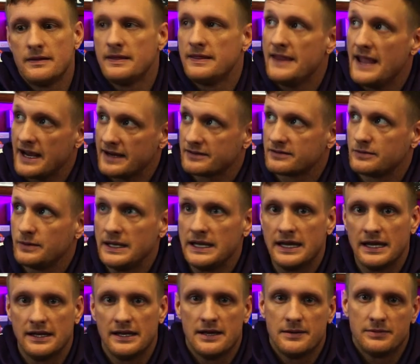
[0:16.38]
next
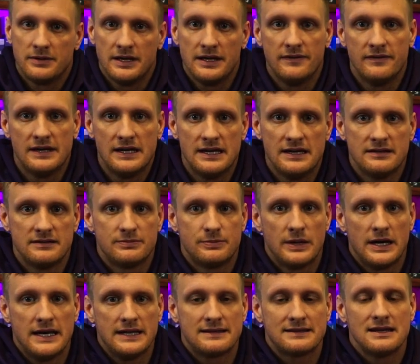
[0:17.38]
weekend, I believe it is.
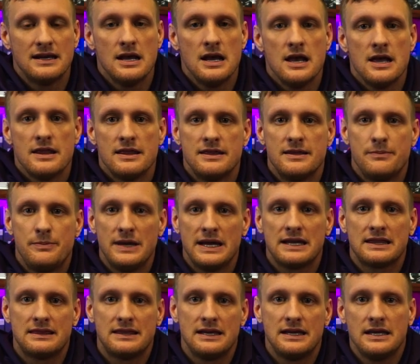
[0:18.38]
But the
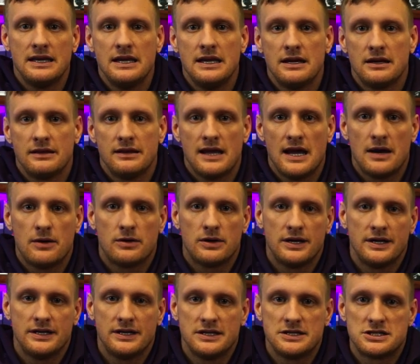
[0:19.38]
big thing here that I
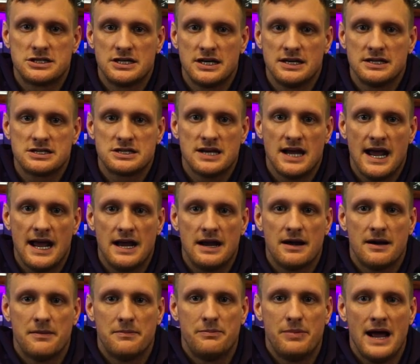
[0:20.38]
wanted to chit chat
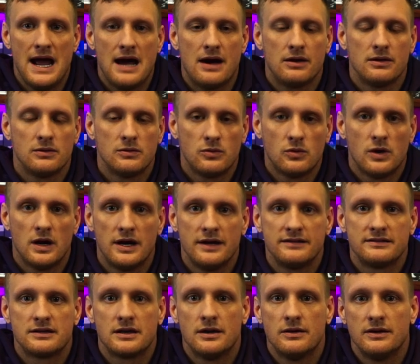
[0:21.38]
about
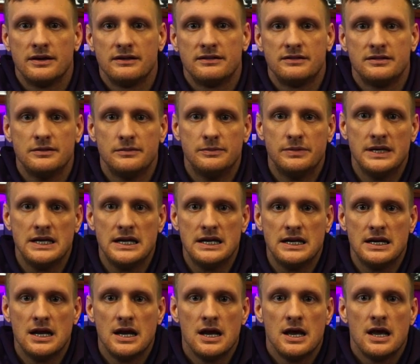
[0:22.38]
was going to be